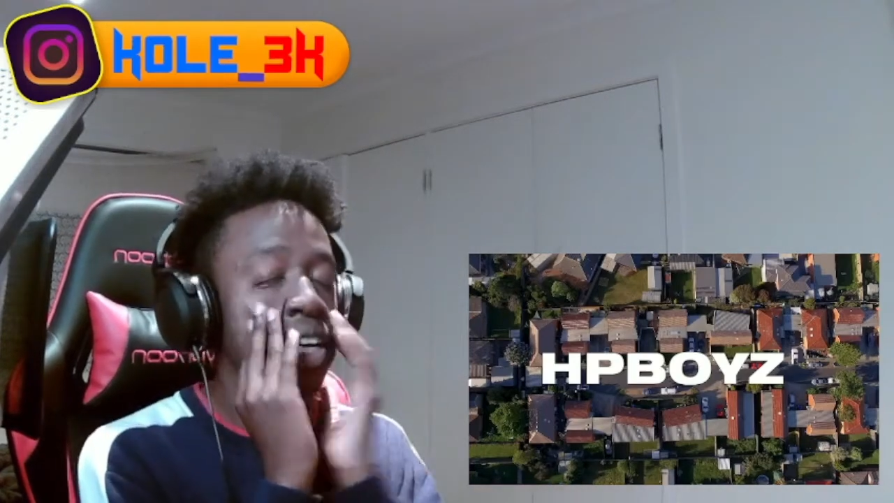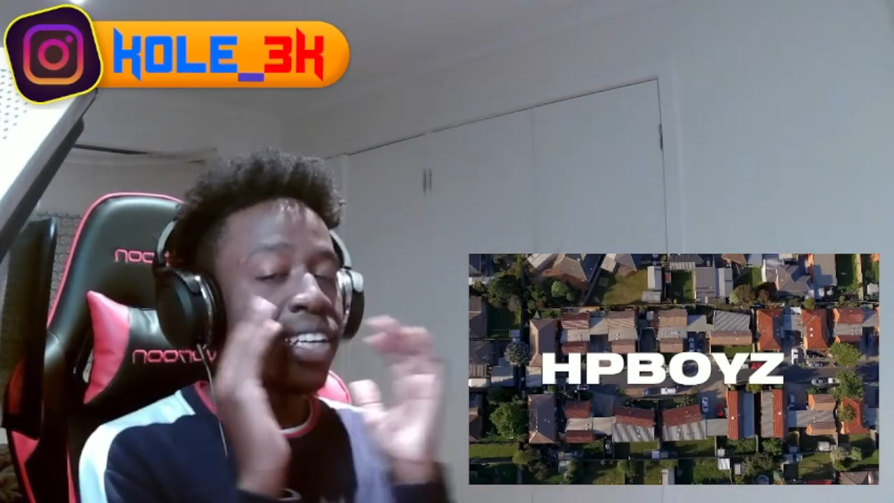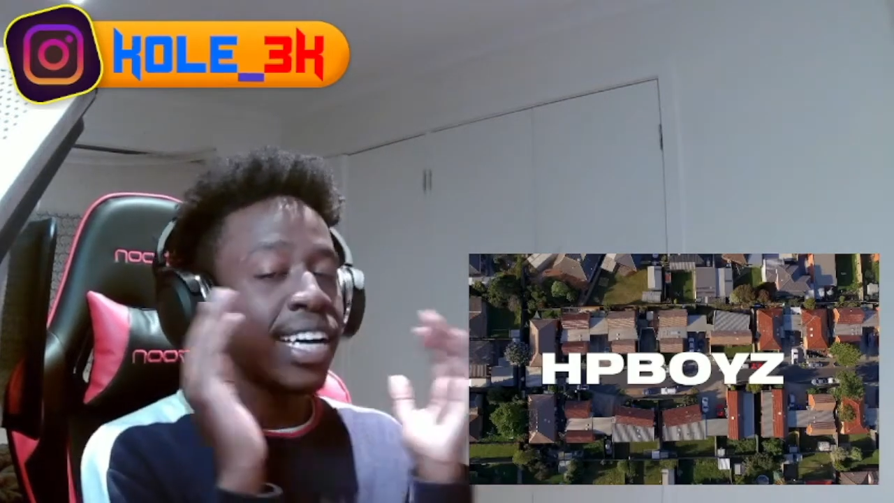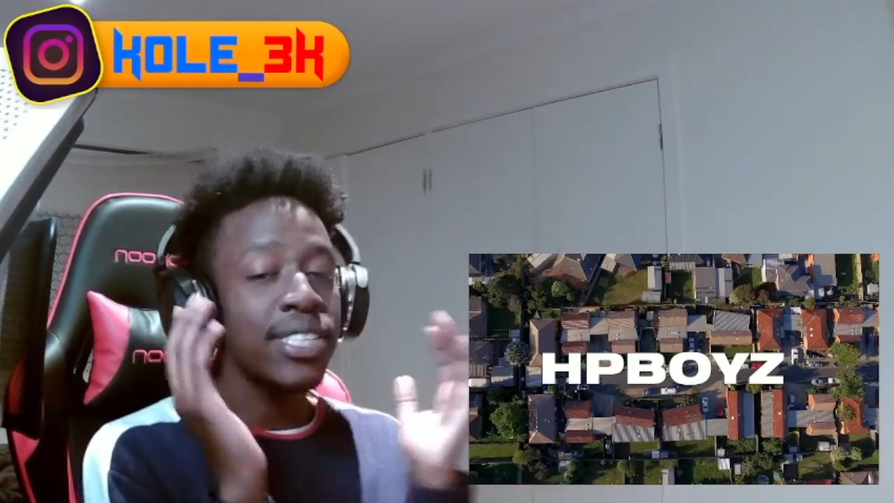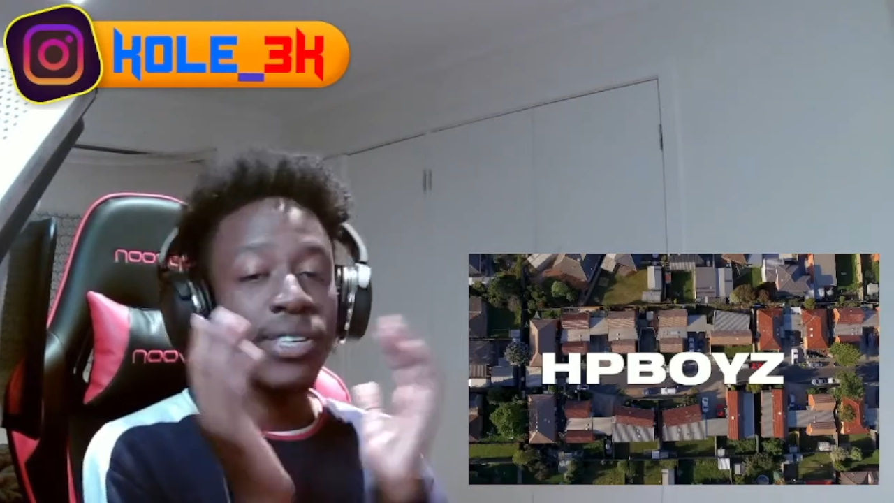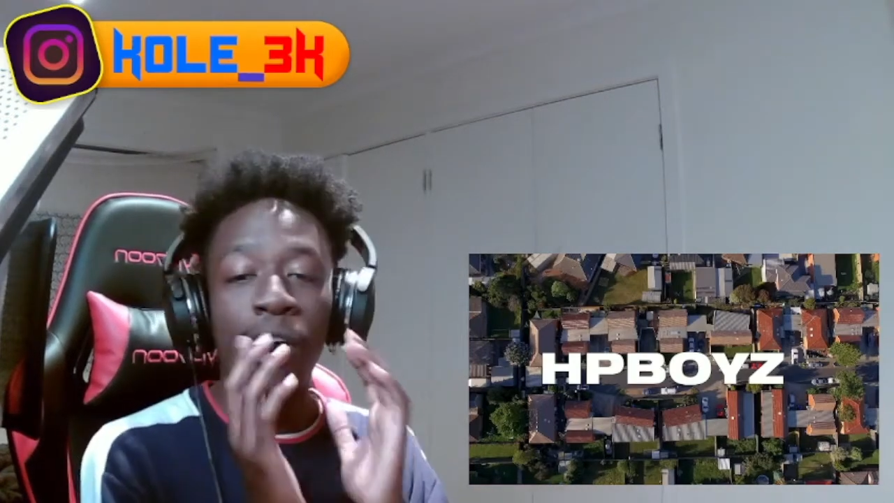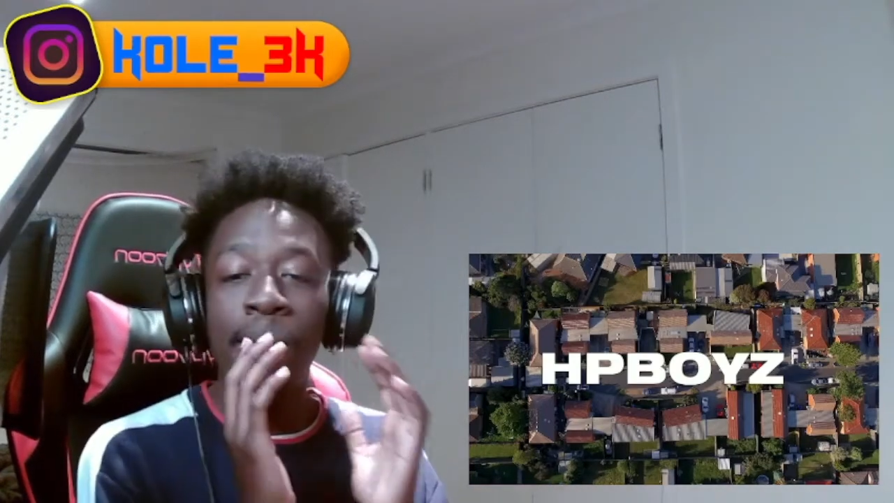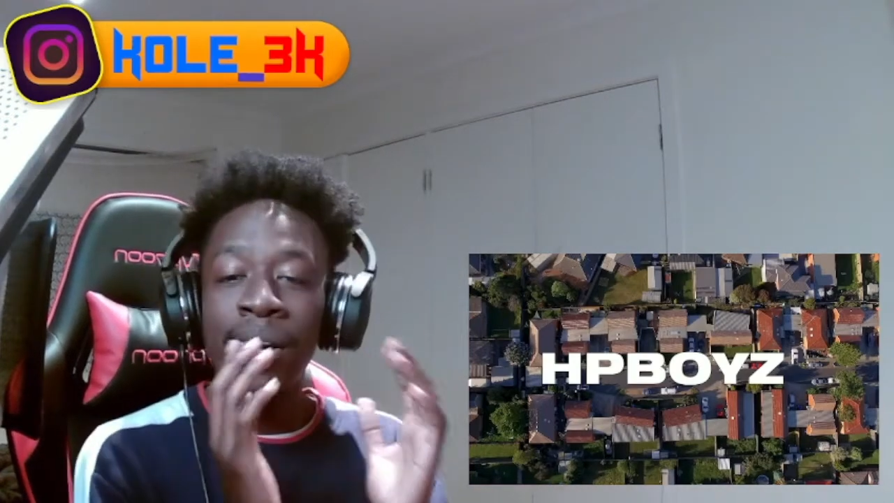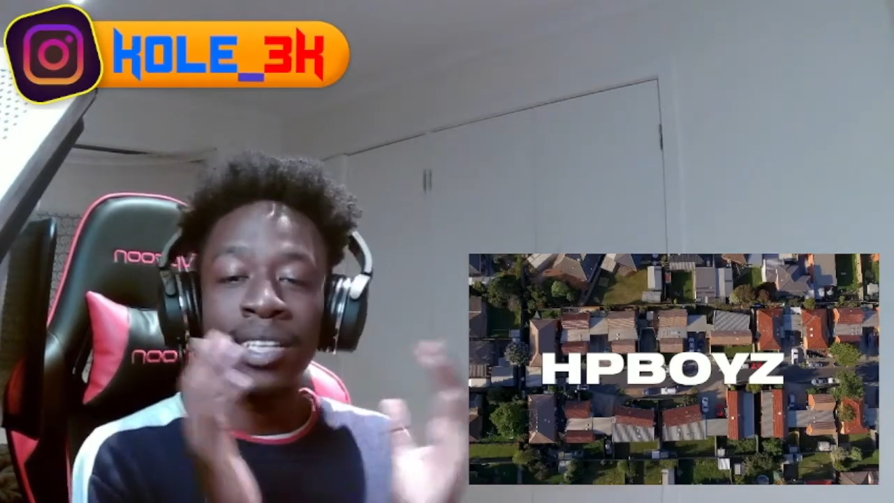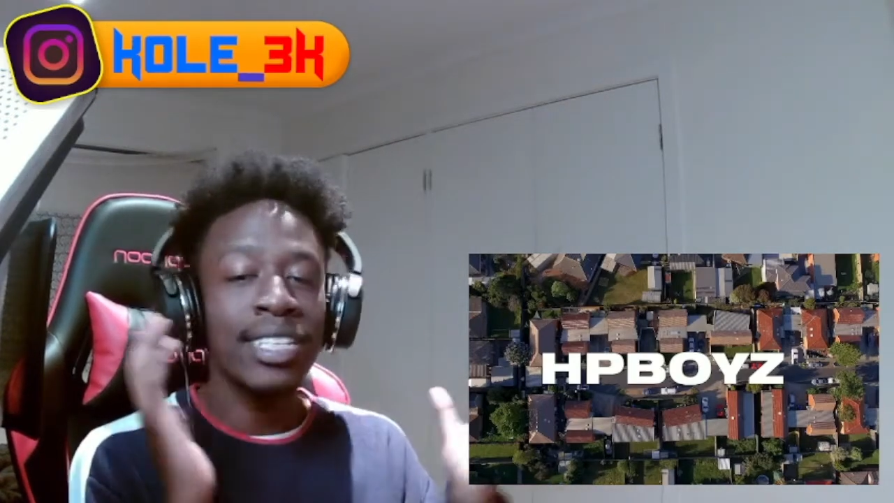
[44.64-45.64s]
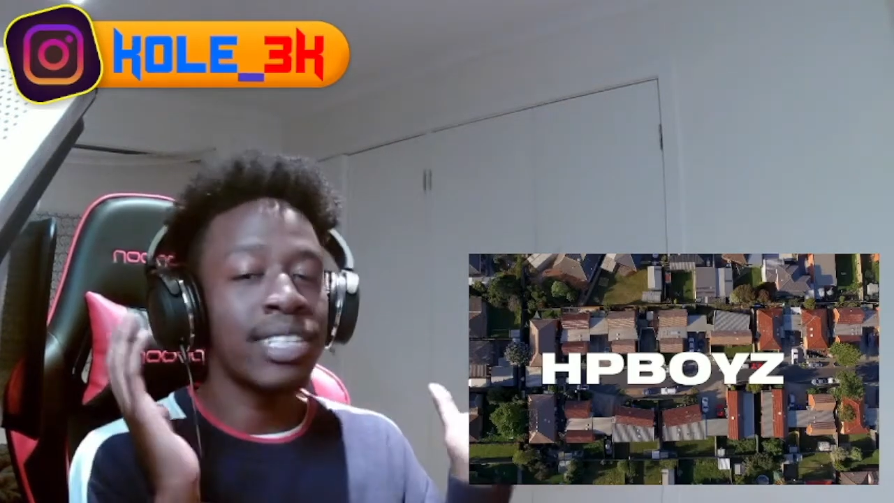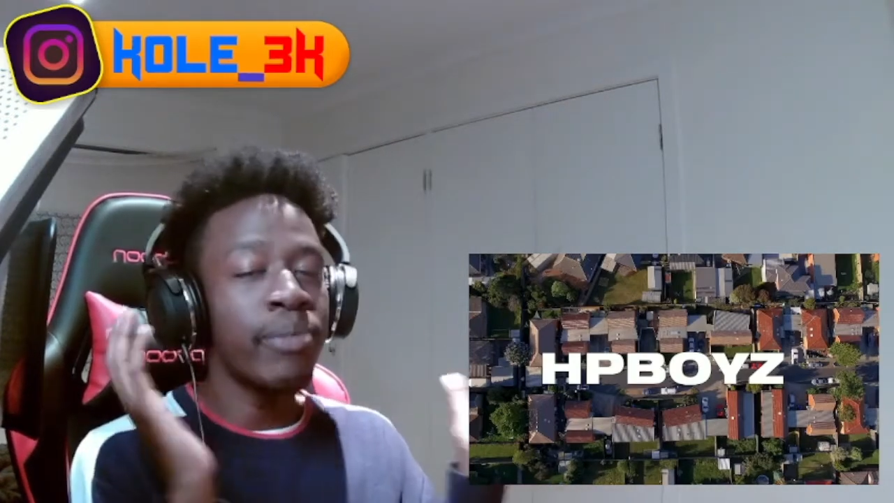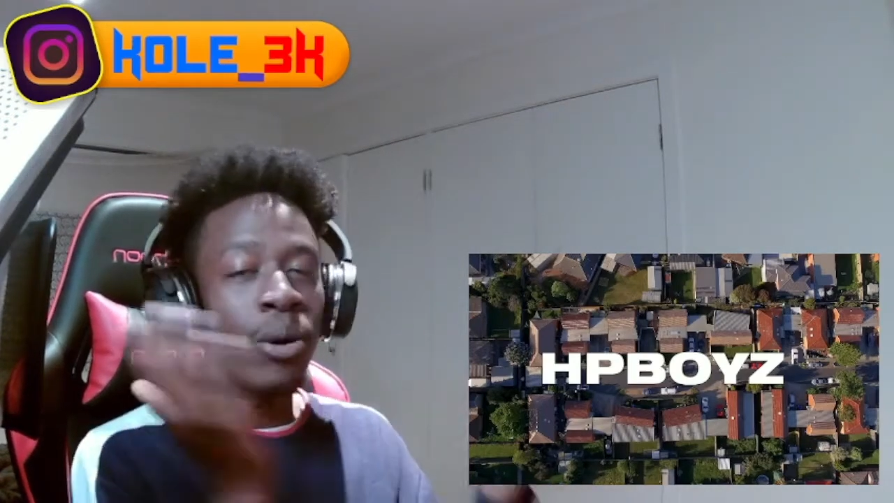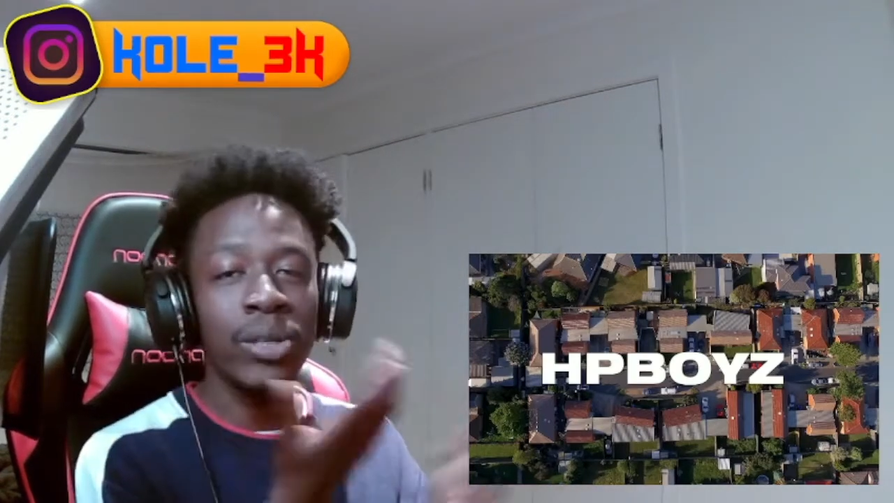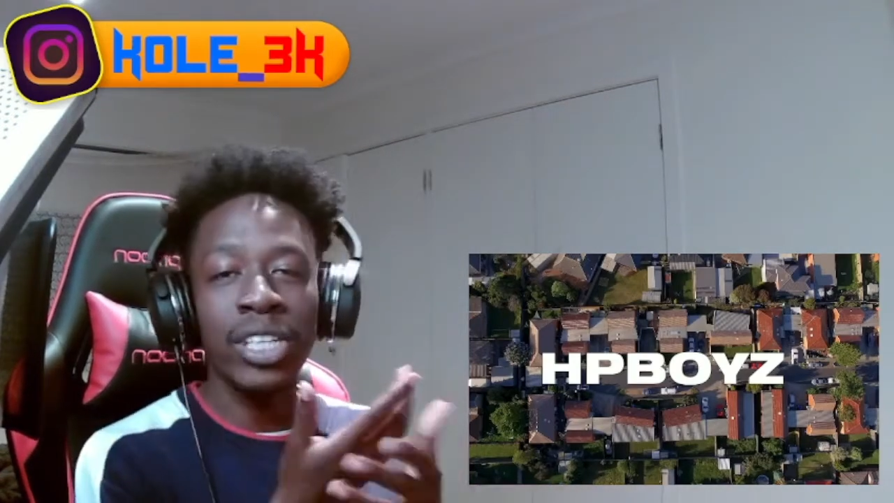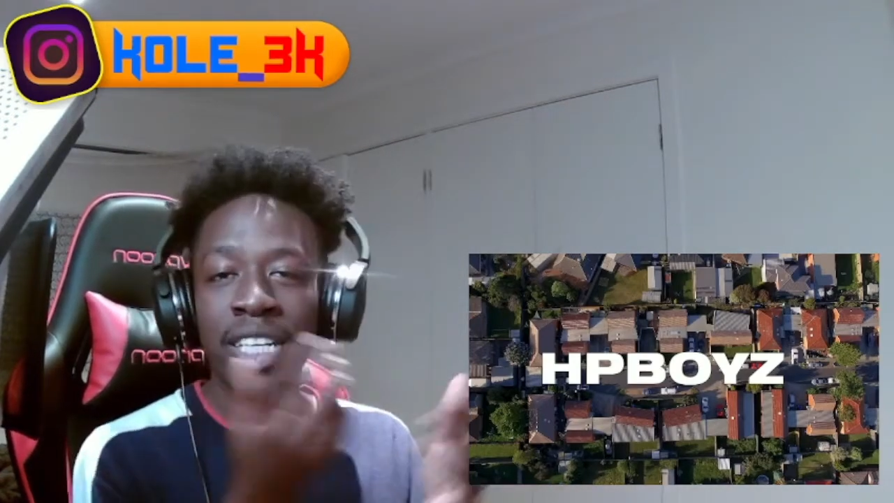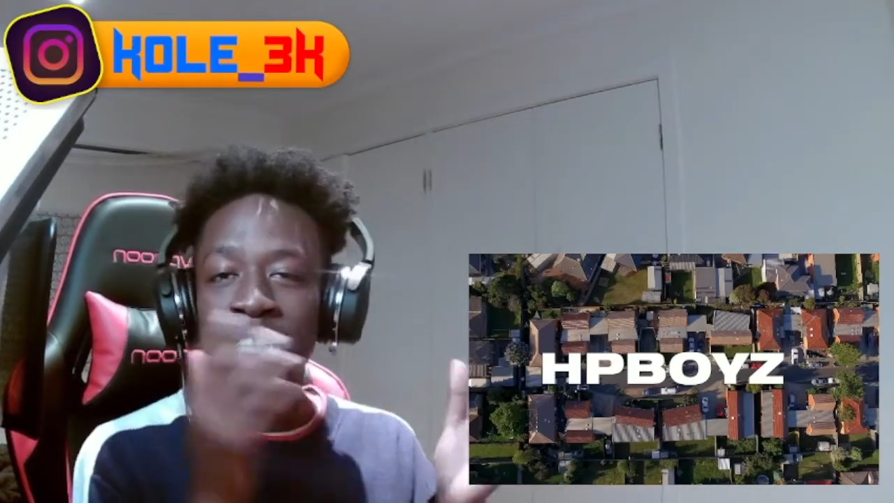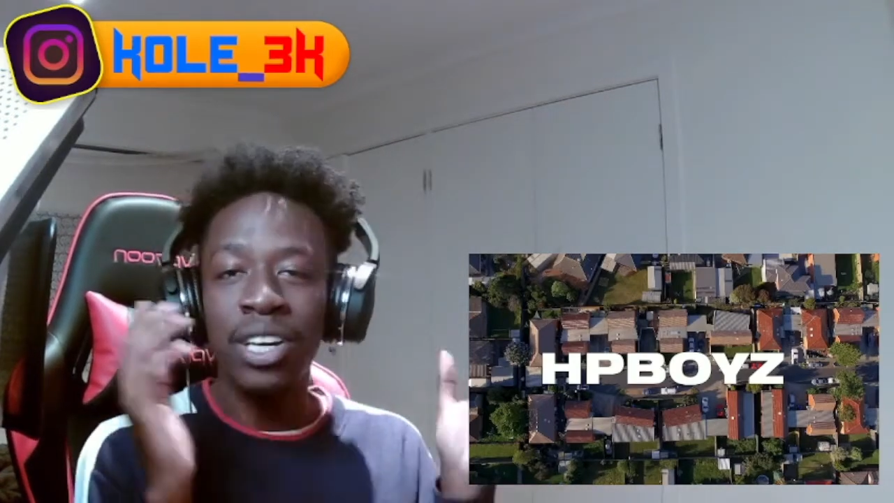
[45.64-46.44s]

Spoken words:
You get to comment as emojis,